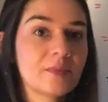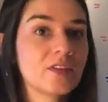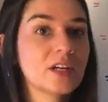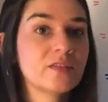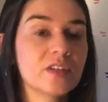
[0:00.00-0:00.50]
I'm a
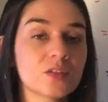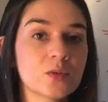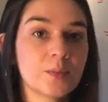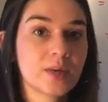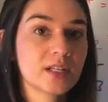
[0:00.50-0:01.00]
very
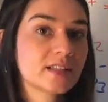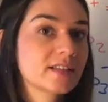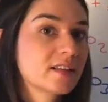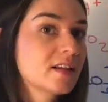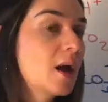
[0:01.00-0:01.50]
visual
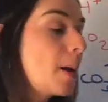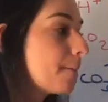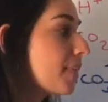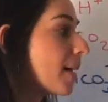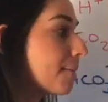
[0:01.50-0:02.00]
person,
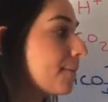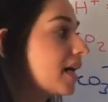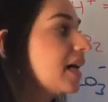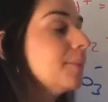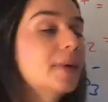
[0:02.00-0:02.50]
but
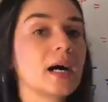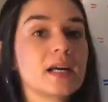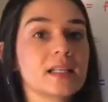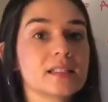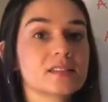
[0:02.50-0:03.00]
my
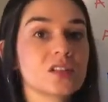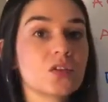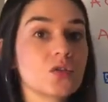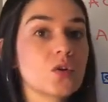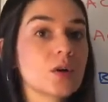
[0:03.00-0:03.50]
body's
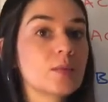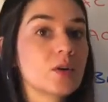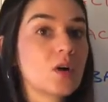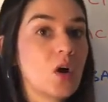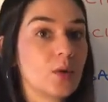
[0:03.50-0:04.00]

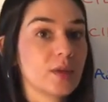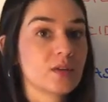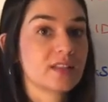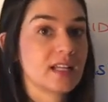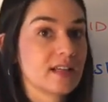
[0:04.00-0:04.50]
normal
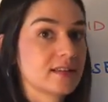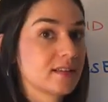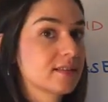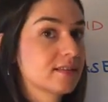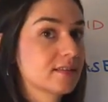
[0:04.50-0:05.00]

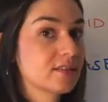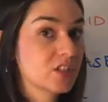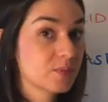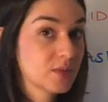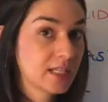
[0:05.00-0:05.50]
homeostasis,
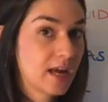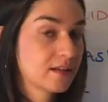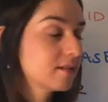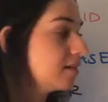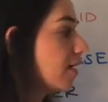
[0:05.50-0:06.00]
just
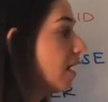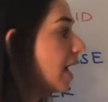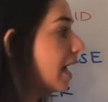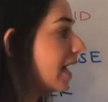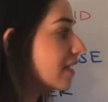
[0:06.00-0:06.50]
pretend,
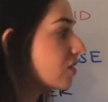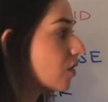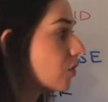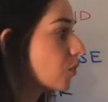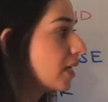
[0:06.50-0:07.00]

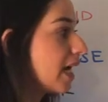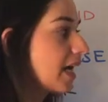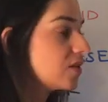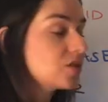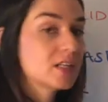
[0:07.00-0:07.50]
is 3
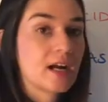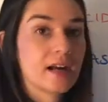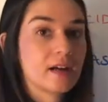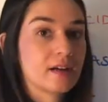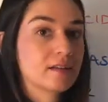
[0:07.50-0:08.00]
hydrogen
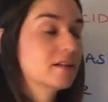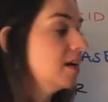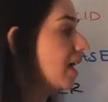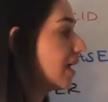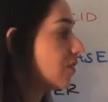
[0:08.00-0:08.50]
ion
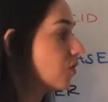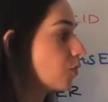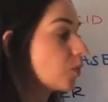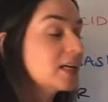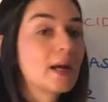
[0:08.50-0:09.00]
and
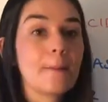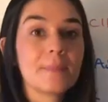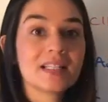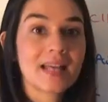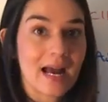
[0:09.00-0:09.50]
3
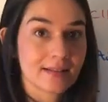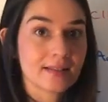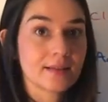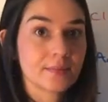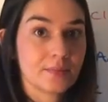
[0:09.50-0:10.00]

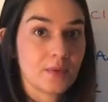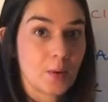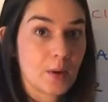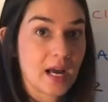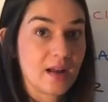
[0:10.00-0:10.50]
potassium,
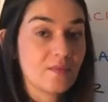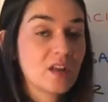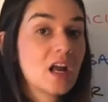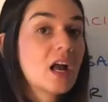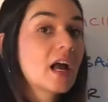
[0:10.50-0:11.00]
okay?